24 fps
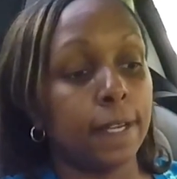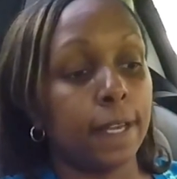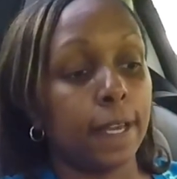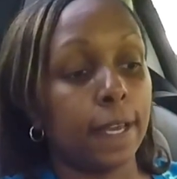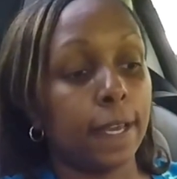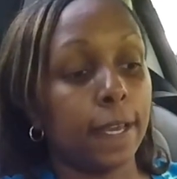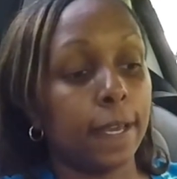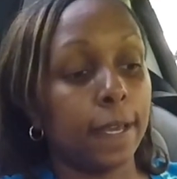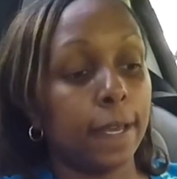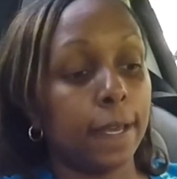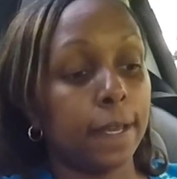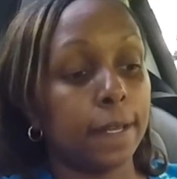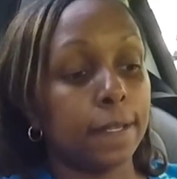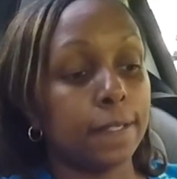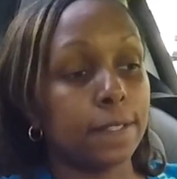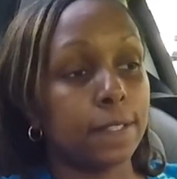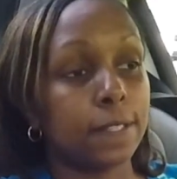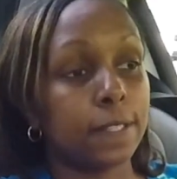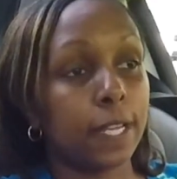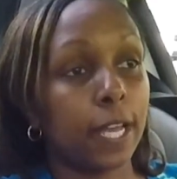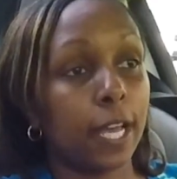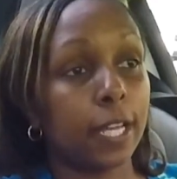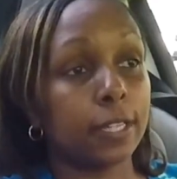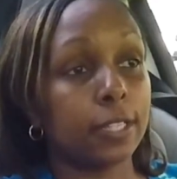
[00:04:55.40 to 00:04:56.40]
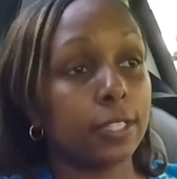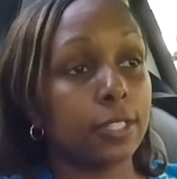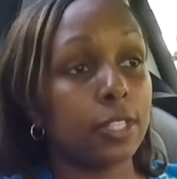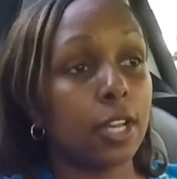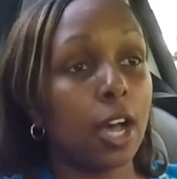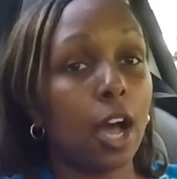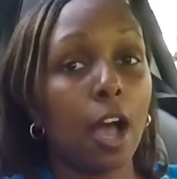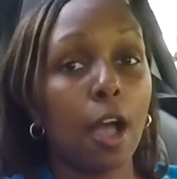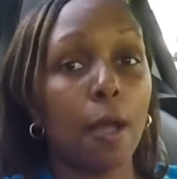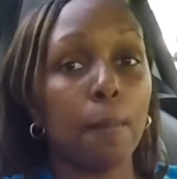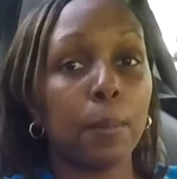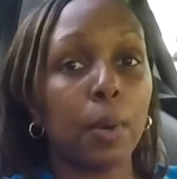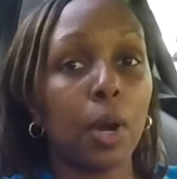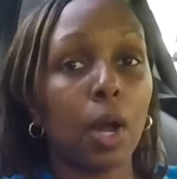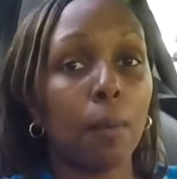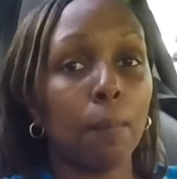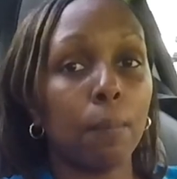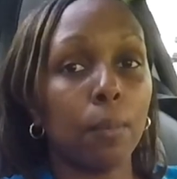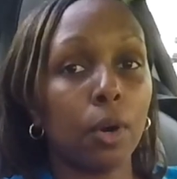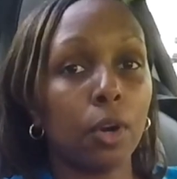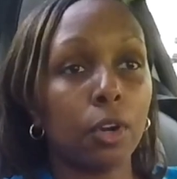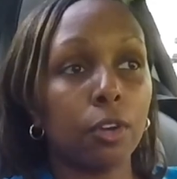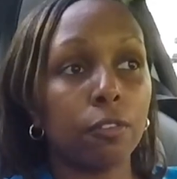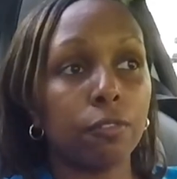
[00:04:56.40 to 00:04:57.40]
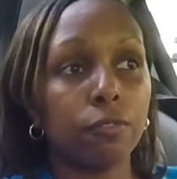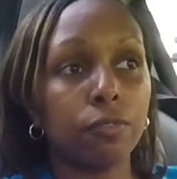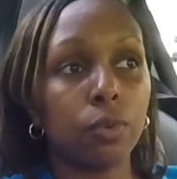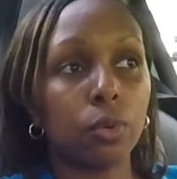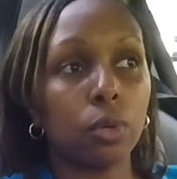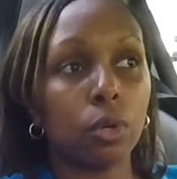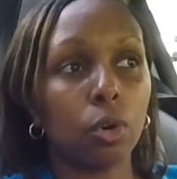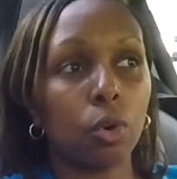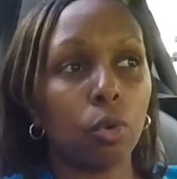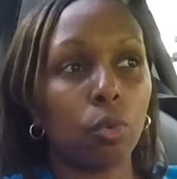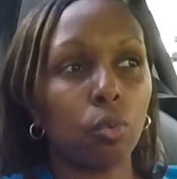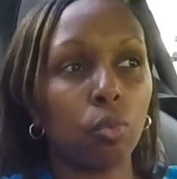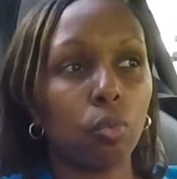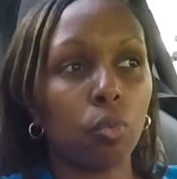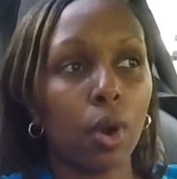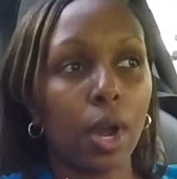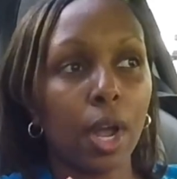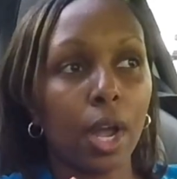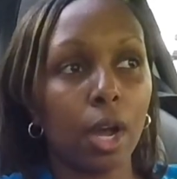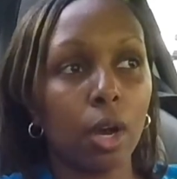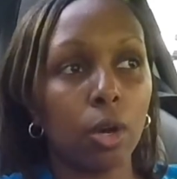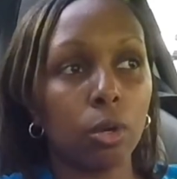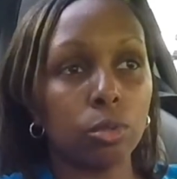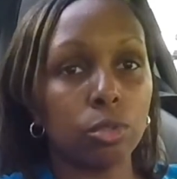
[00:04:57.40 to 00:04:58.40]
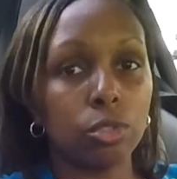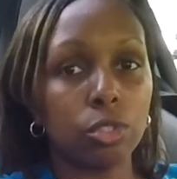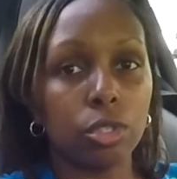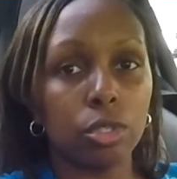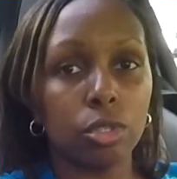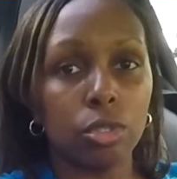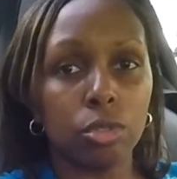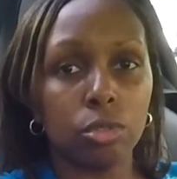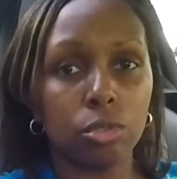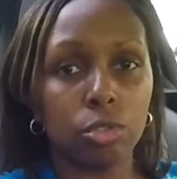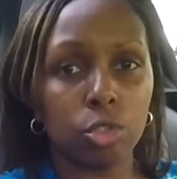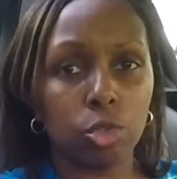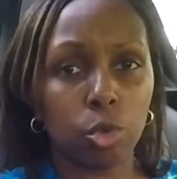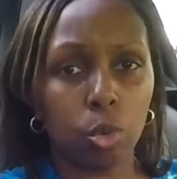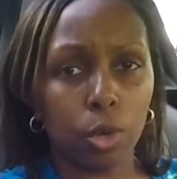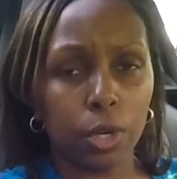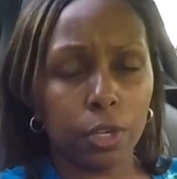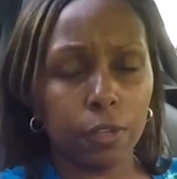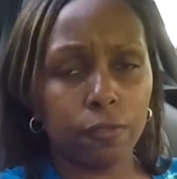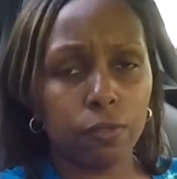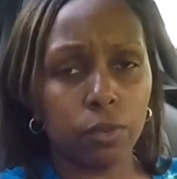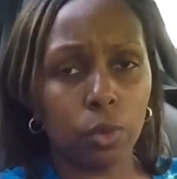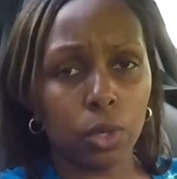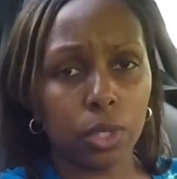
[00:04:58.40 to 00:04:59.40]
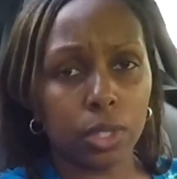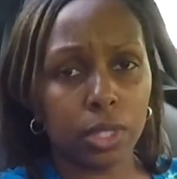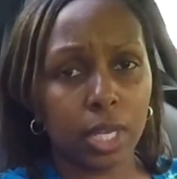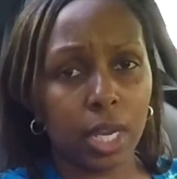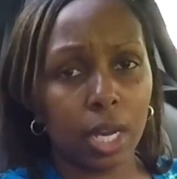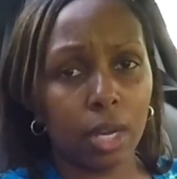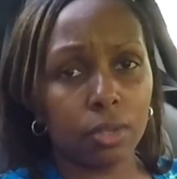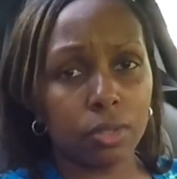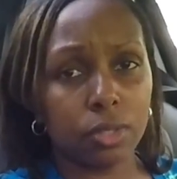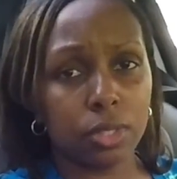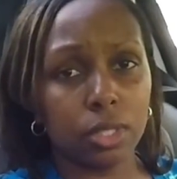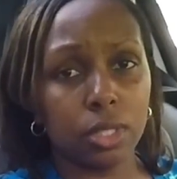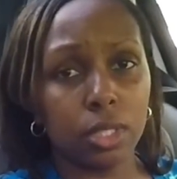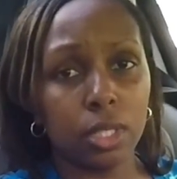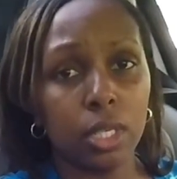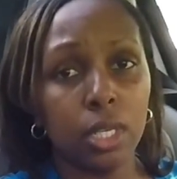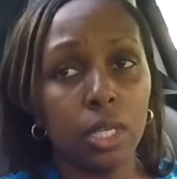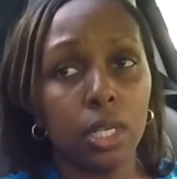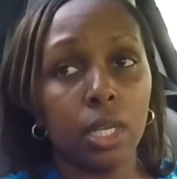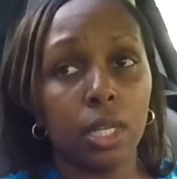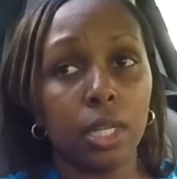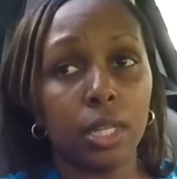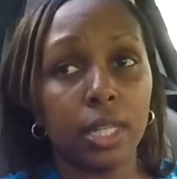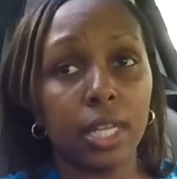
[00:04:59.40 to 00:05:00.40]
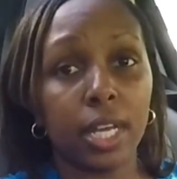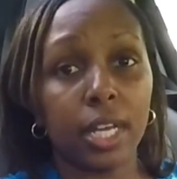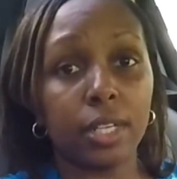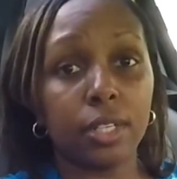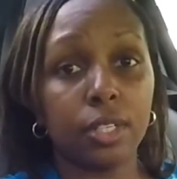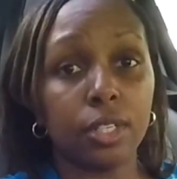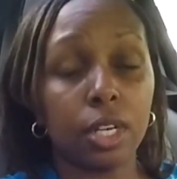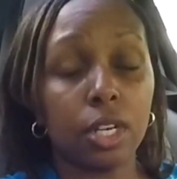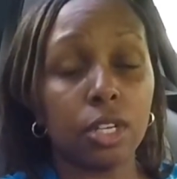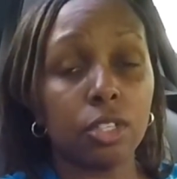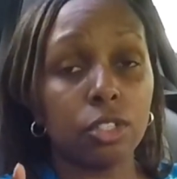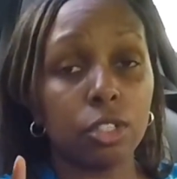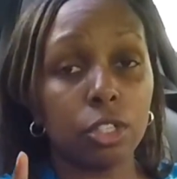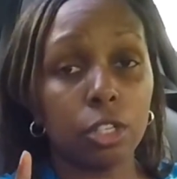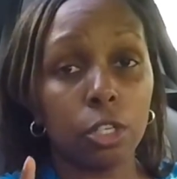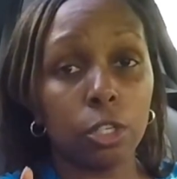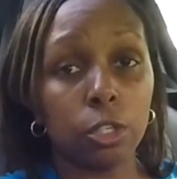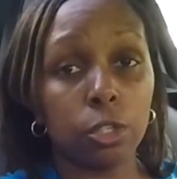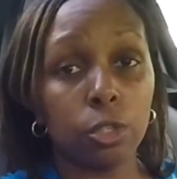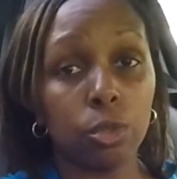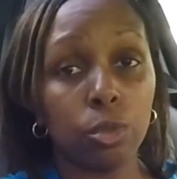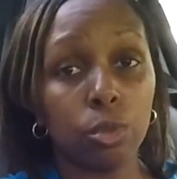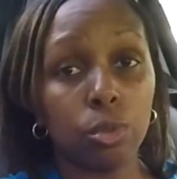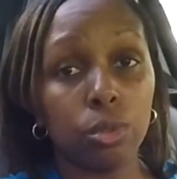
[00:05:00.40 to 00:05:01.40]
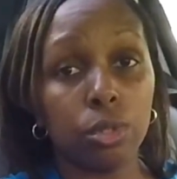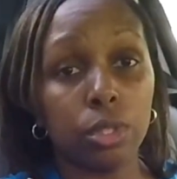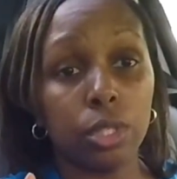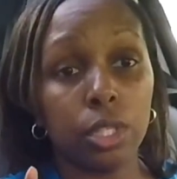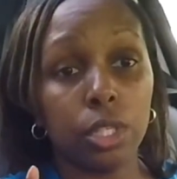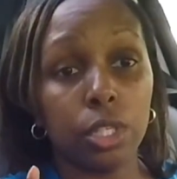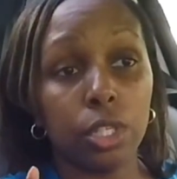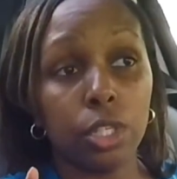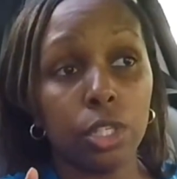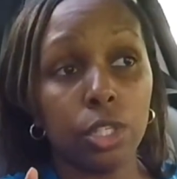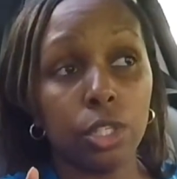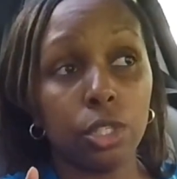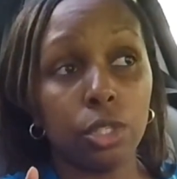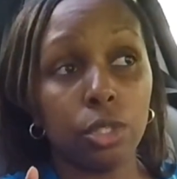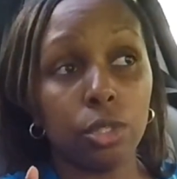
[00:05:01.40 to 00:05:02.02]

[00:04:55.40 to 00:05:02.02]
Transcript: and at the time I bought it for around $24,000. that does include the